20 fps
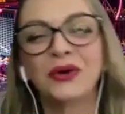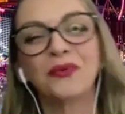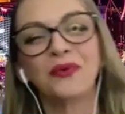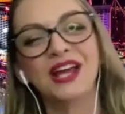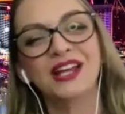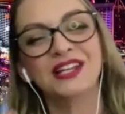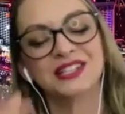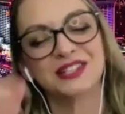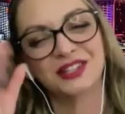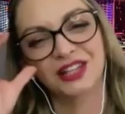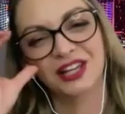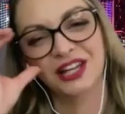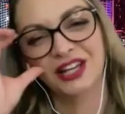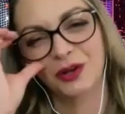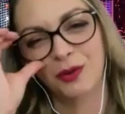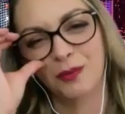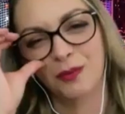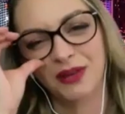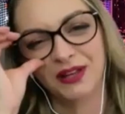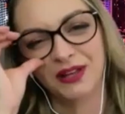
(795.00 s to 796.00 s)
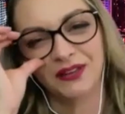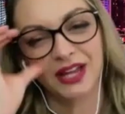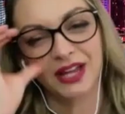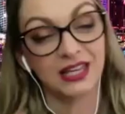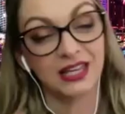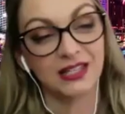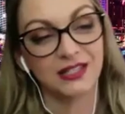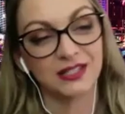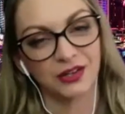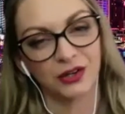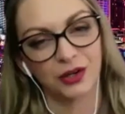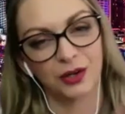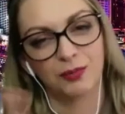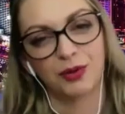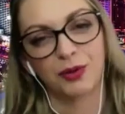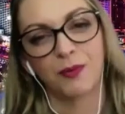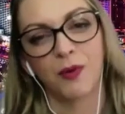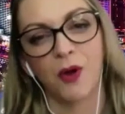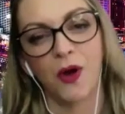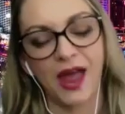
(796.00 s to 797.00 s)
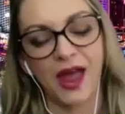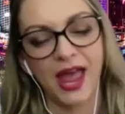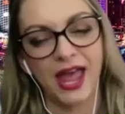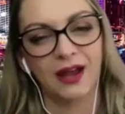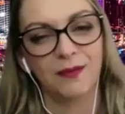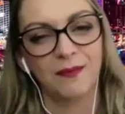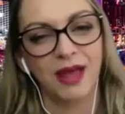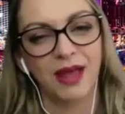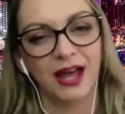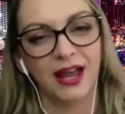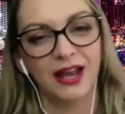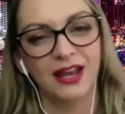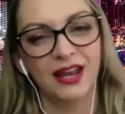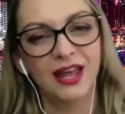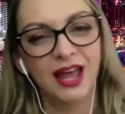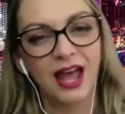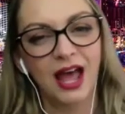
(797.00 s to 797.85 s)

right. It'll be like he's there to promote Ant Man,